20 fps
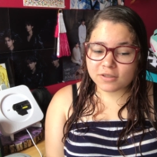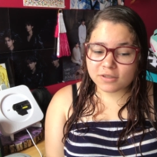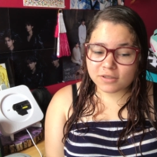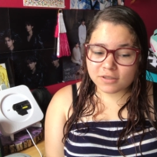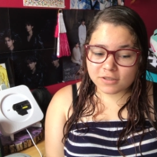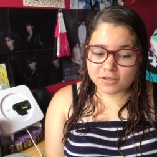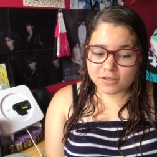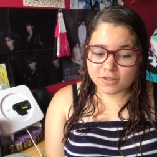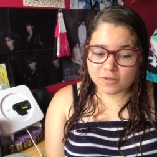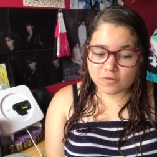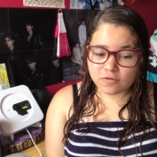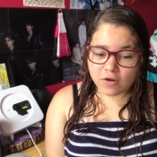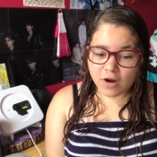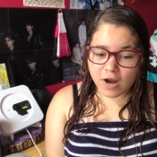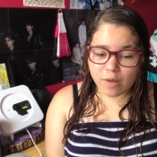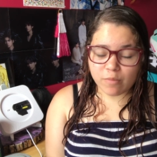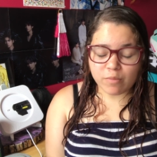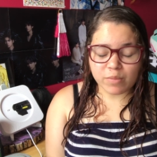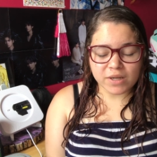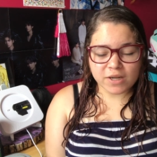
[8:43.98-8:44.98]

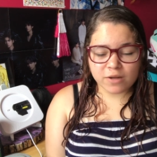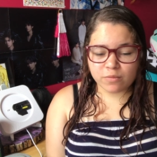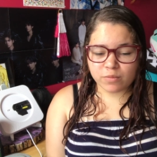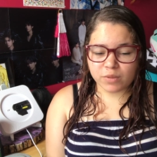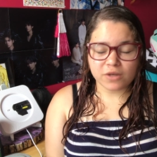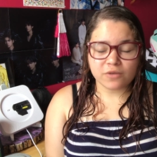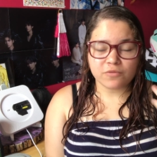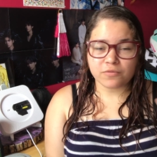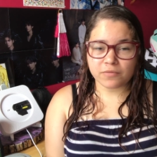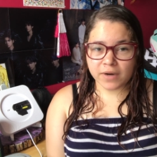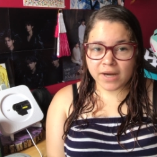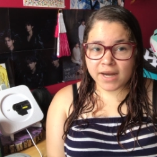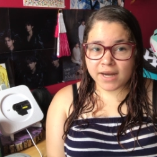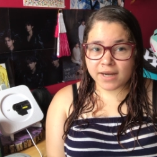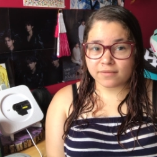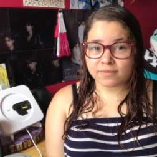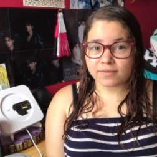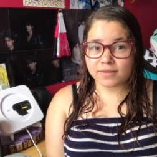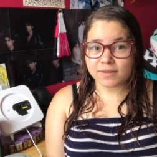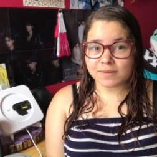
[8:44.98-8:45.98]
subscribe, but it would be
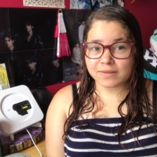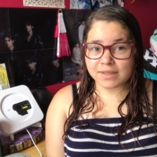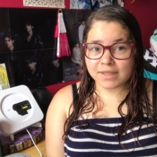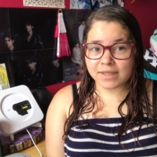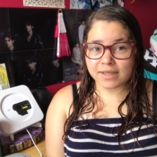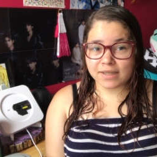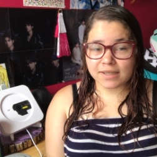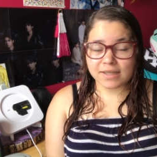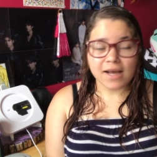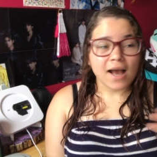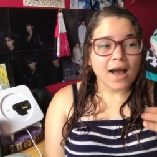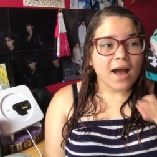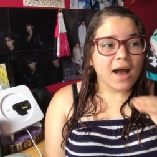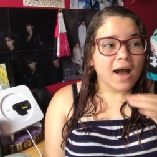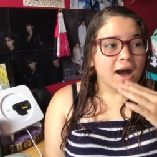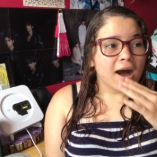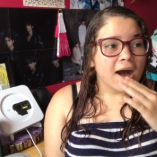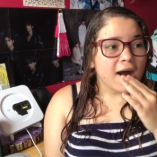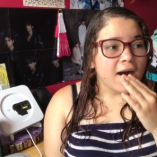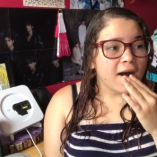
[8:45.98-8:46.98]
great if you did.
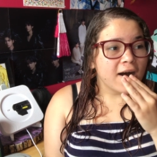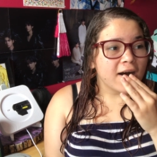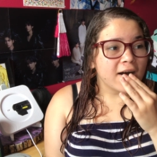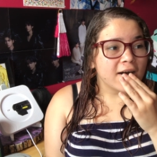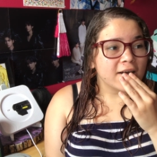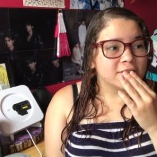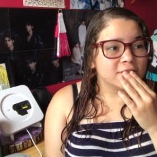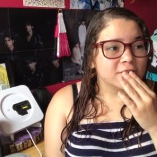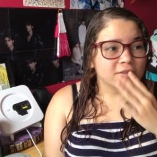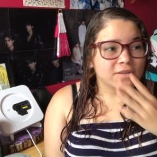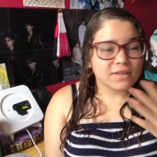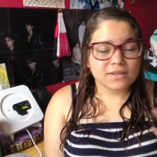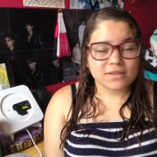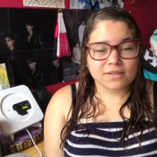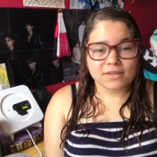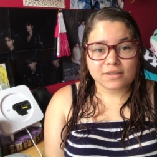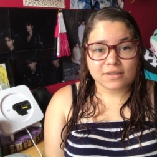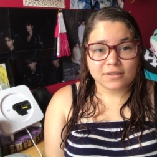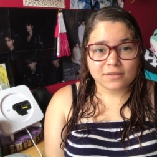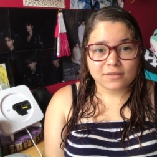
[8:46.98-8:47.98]
So you get
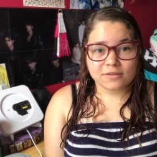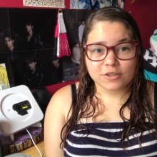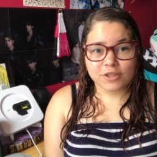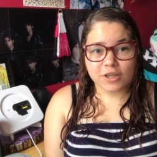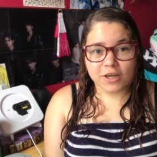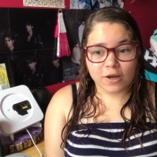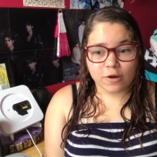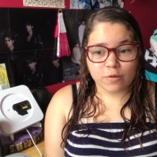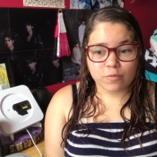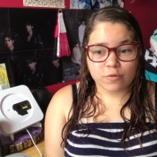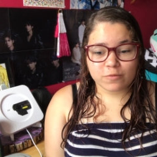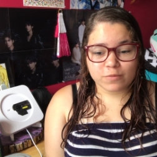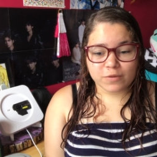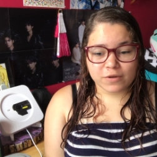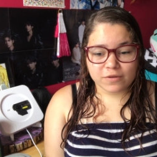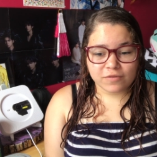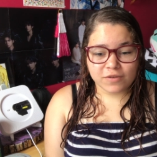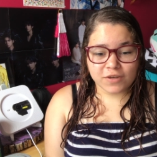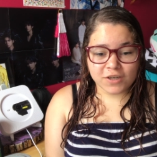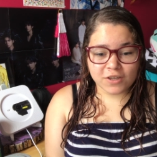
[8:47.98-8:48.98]
to check out more of my
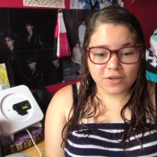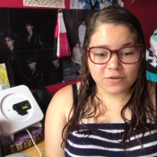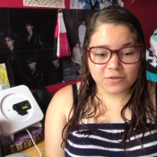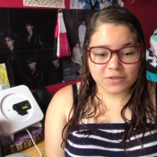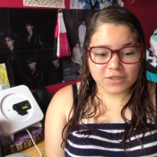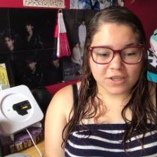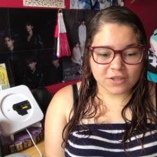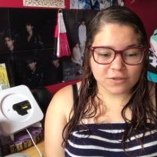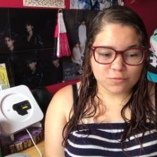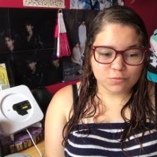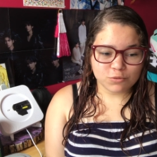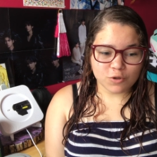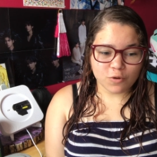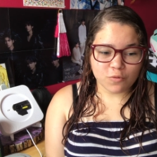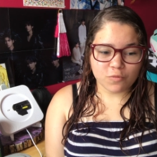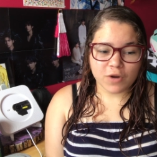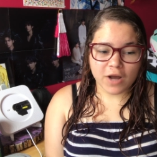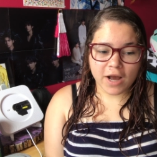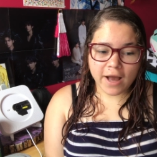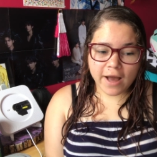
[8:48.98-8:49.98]
videos, and you
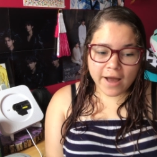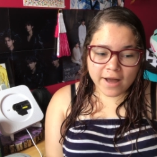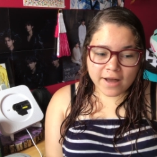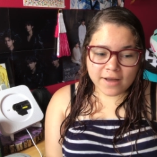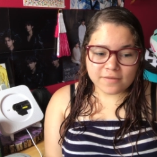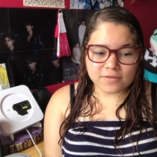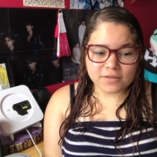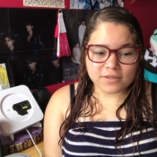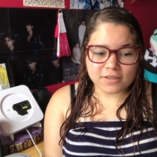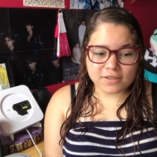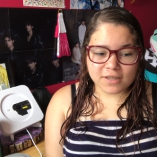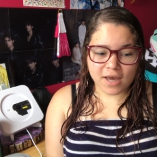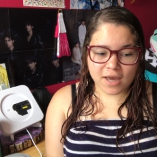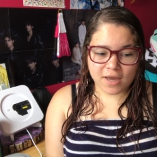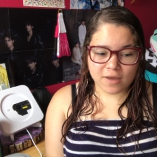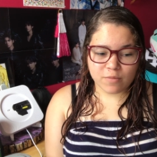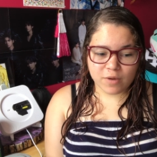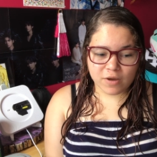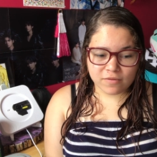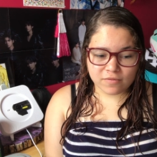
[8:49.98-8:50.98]
don't have to
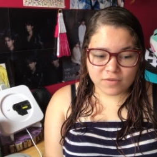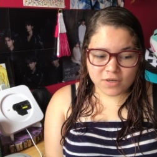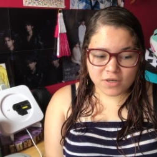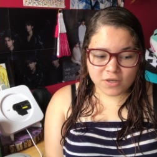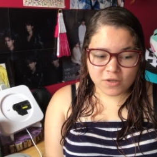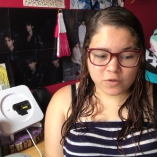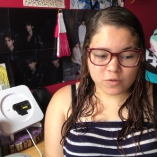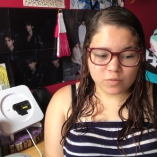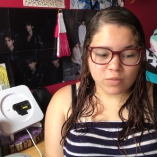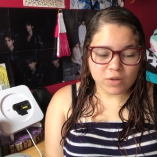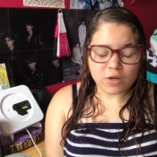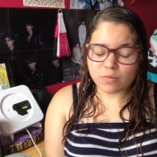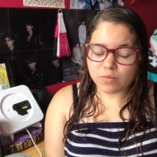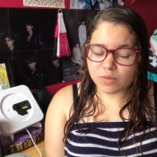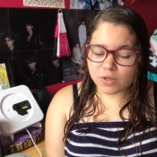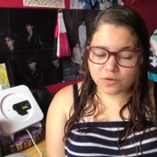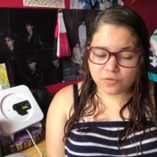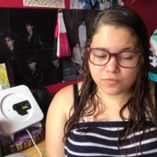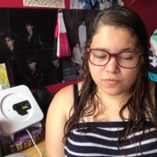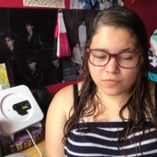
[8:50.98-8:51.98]
like my videos, but it'll be
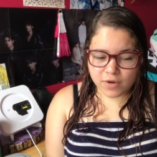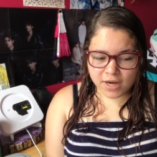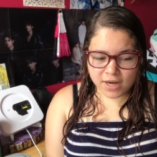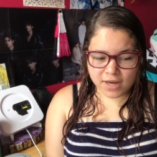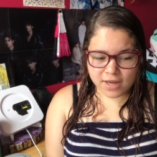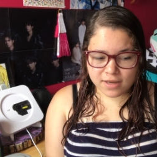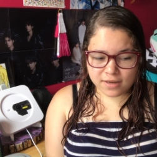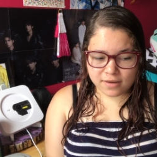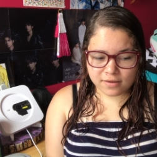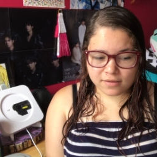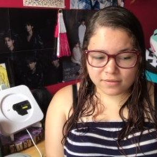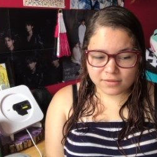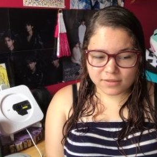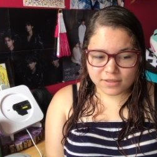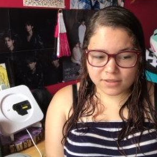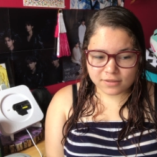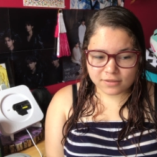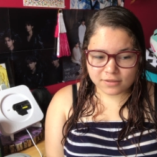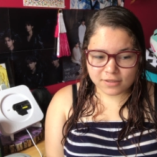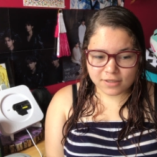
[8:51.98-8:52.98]
great
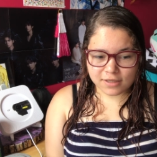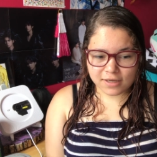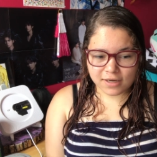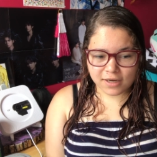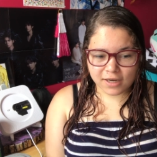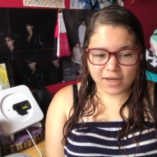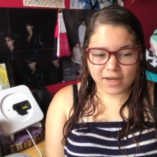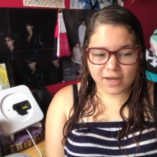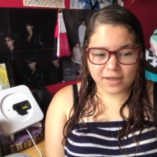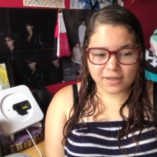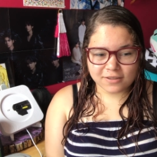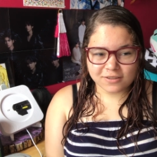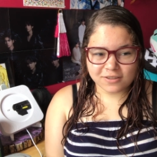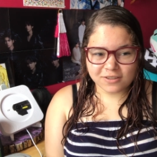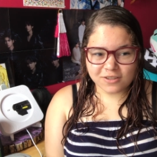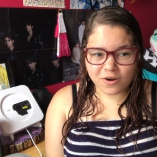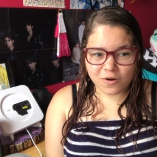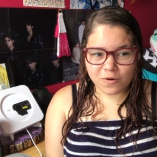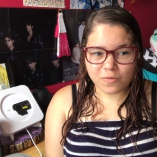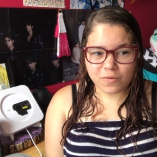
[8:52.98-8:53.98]
so that I
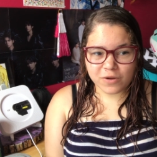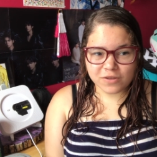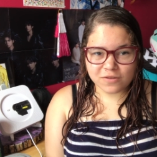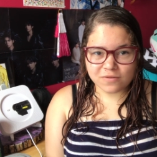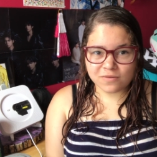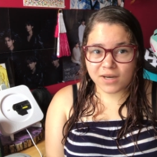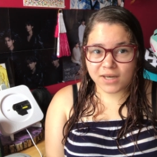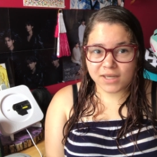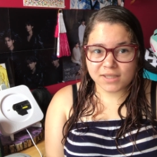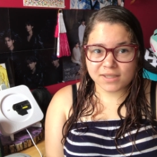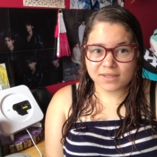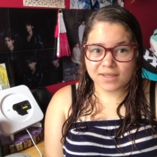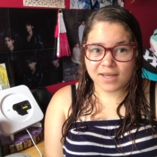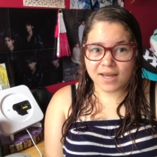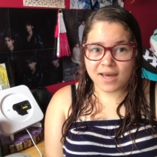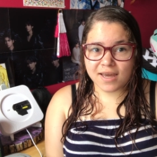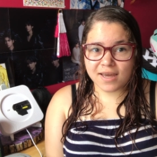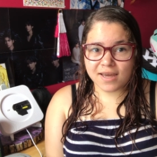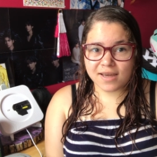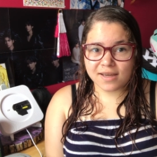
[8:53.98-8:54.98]
know what you guys
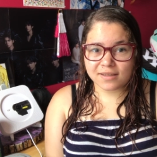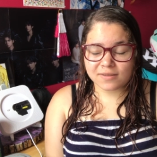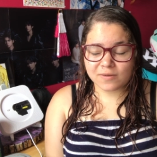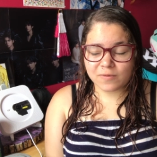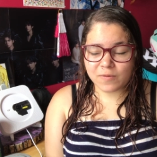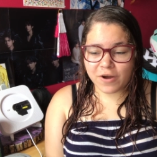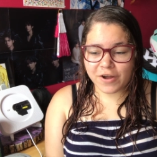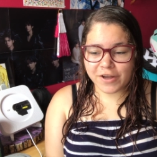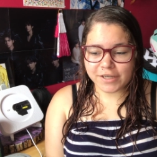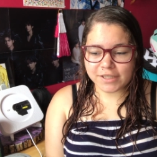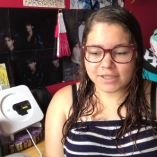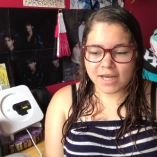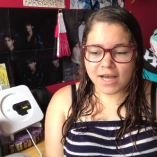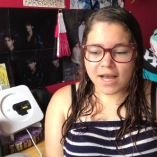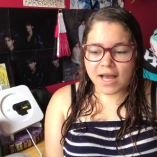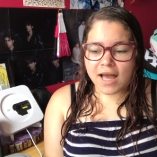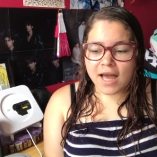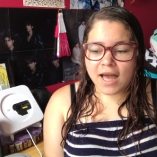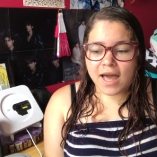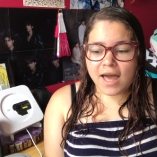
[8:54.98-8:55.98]
like to watch.
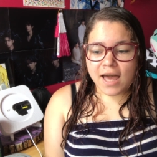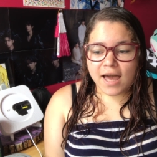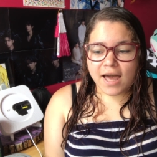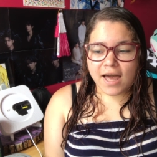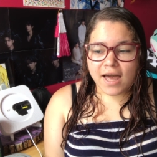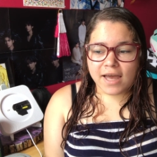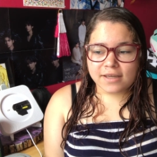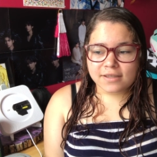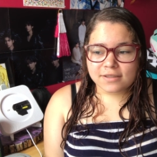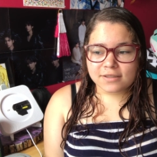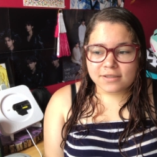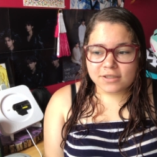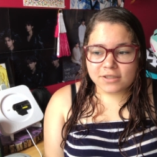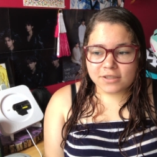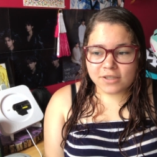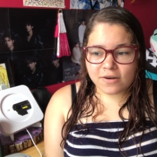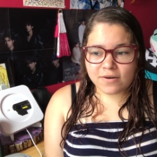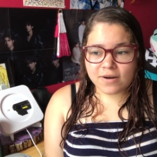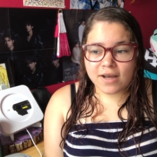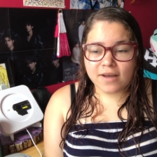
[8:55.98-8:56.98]
And you
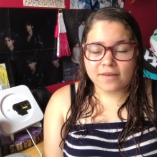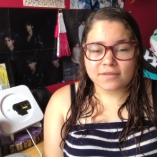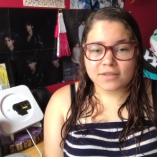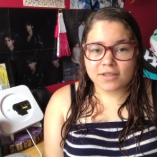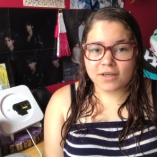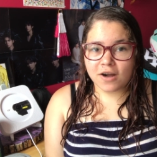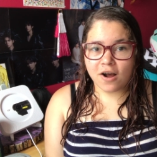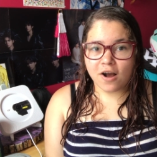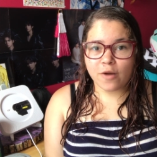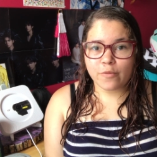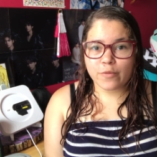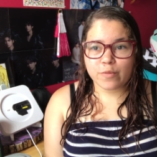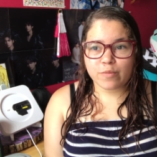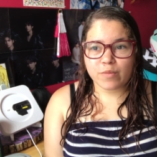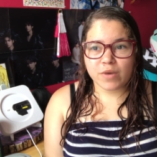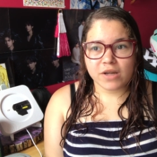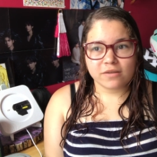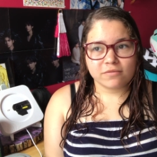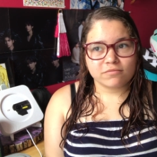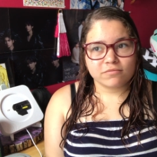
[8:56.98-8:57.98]
don't have to comment, but